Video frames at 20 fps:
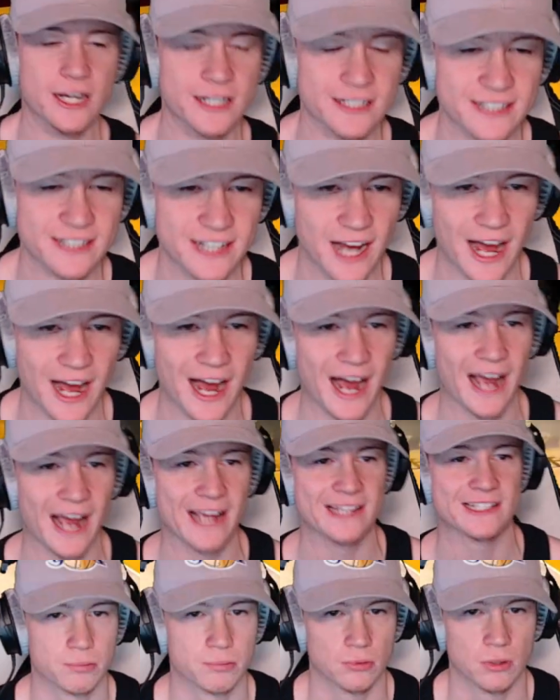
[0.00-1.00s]

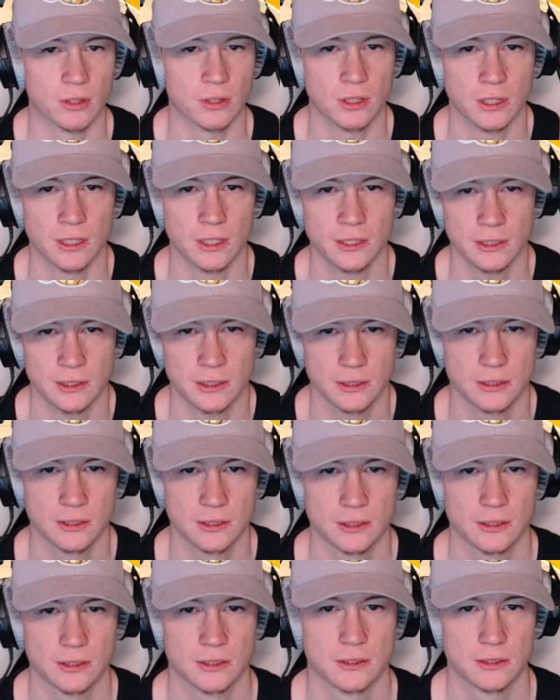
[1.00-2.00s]
Nice. Ron
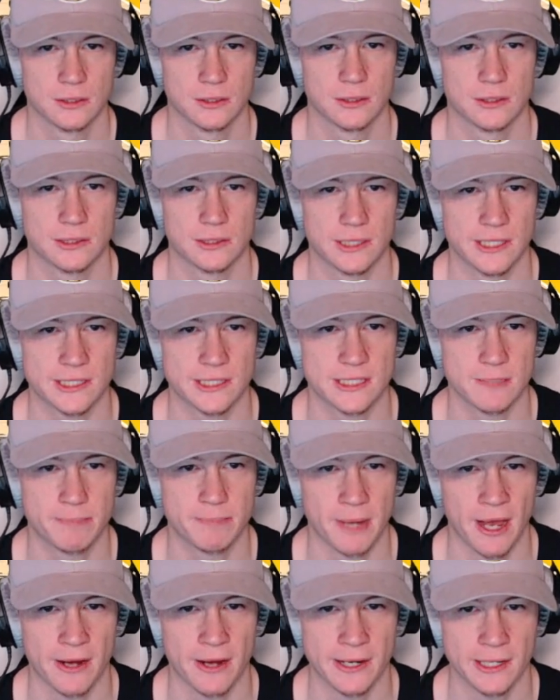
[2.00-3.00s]
thinks
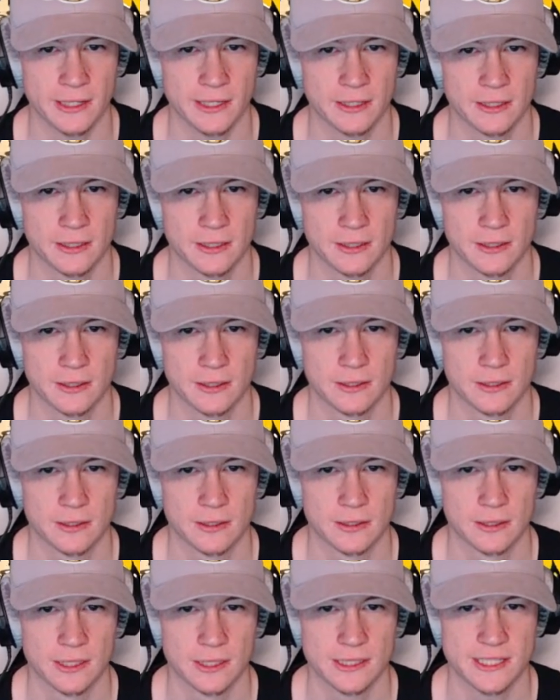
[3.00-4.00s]
about it.
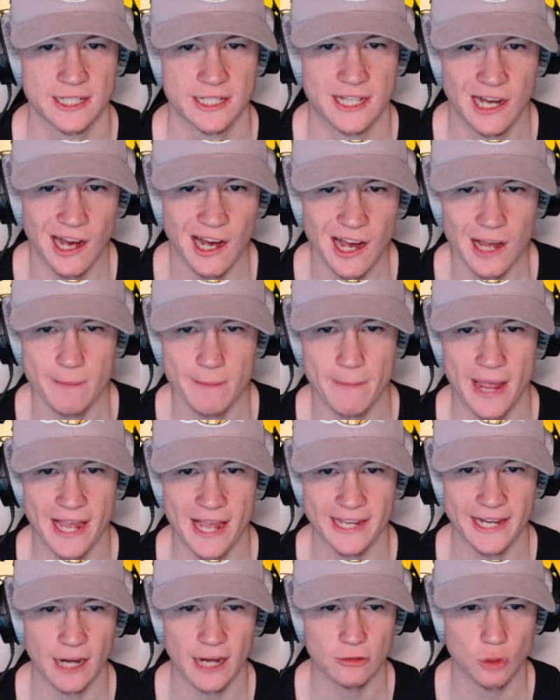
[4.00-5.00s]
It's a cut,
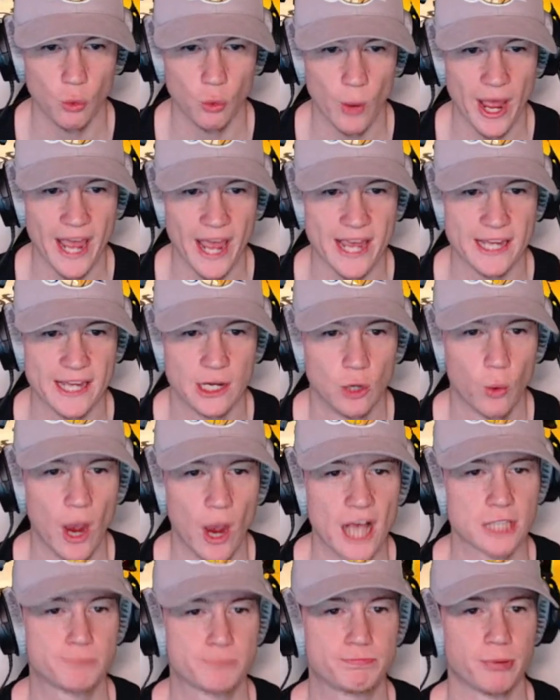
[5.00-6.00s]
man. Get out the way.
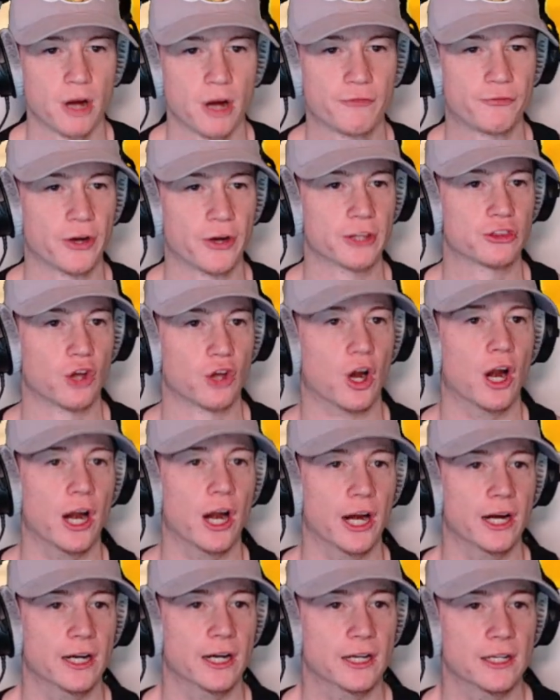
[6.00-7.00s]
Westbrook for
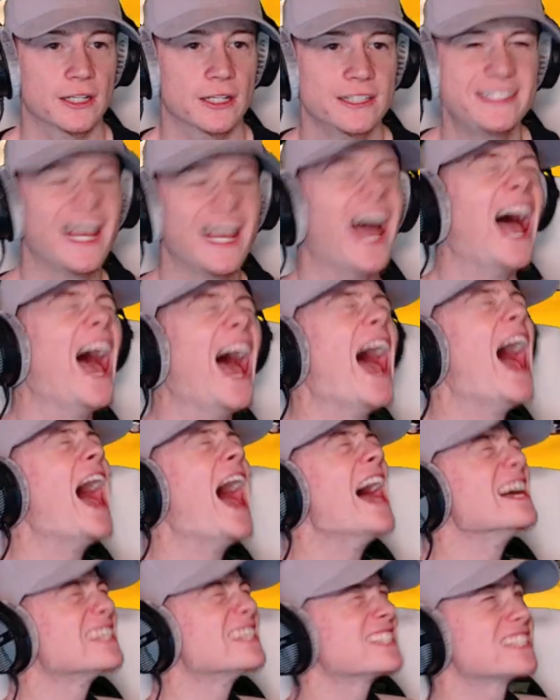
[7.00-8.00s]
three.
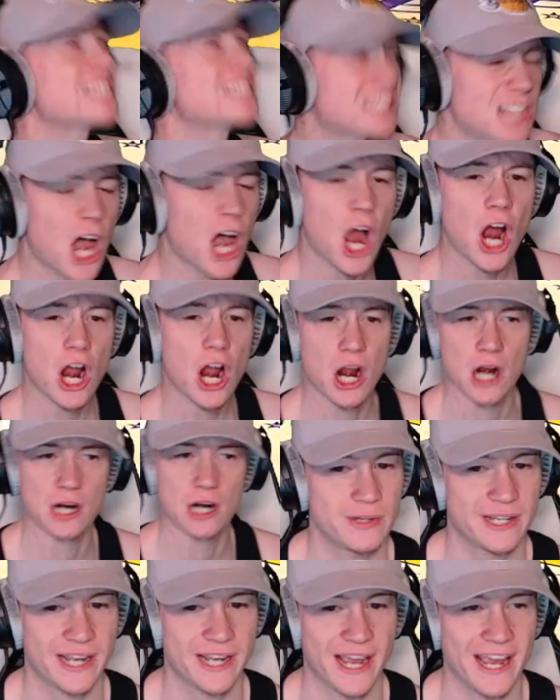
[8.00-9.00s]
Yes, sir.
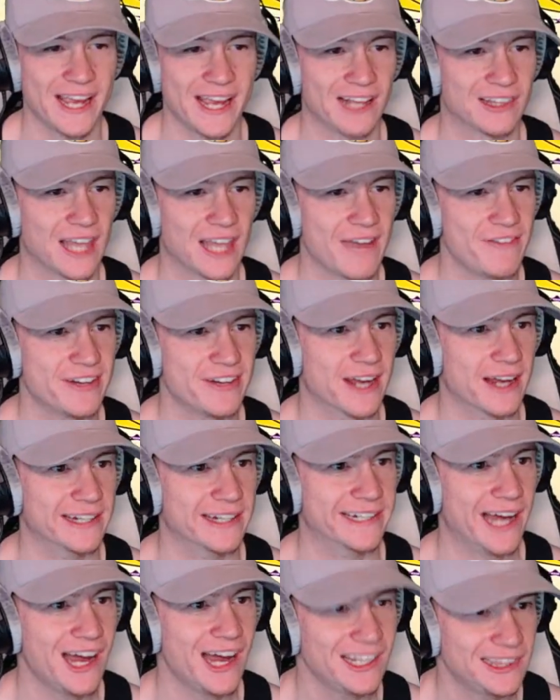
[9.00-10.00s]
Okay, 11 to
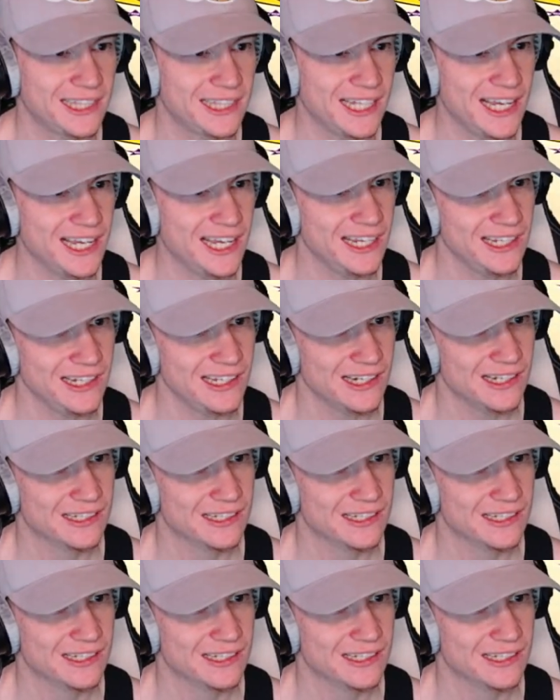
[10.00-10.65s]
nothing.